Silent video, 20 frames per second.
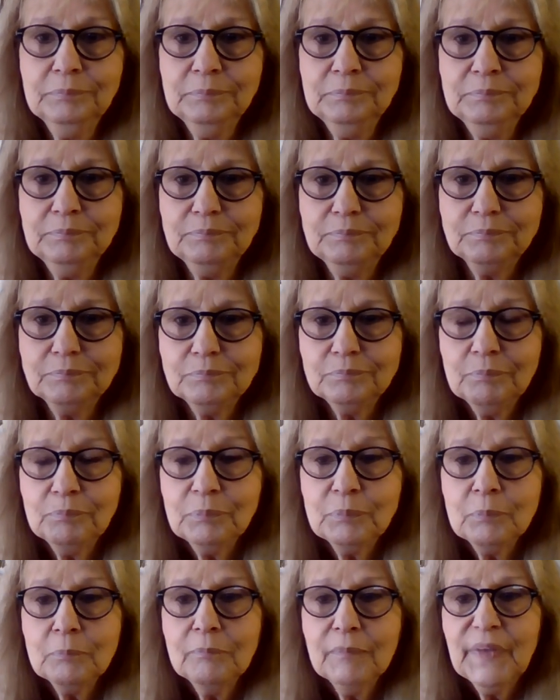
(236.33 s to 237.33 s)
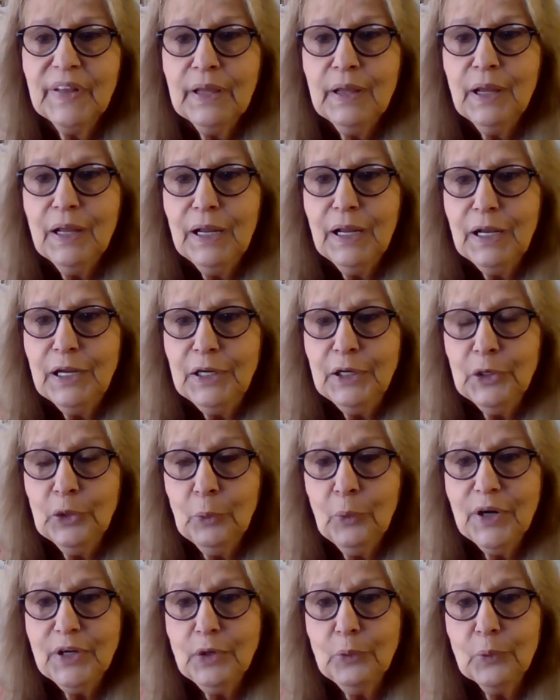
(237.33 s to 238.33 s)
you
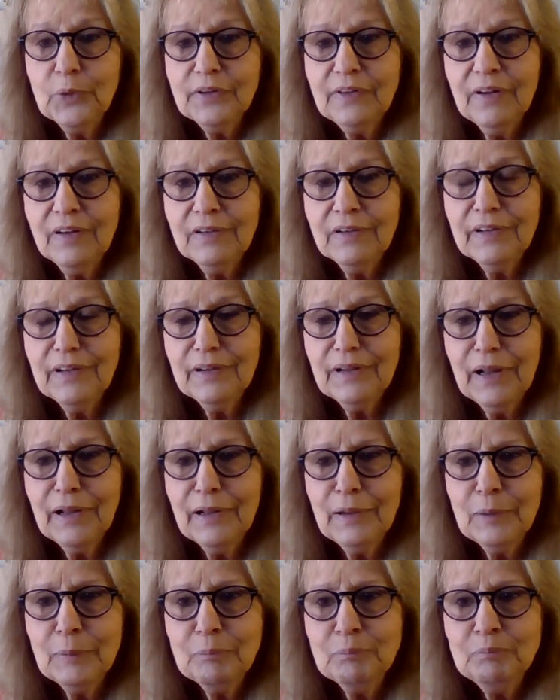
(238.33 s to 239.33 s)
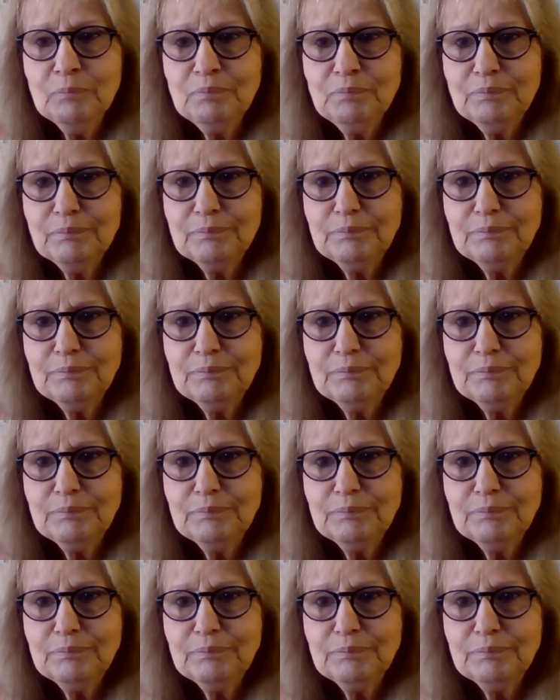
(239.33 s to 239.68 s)
know what? You were done um,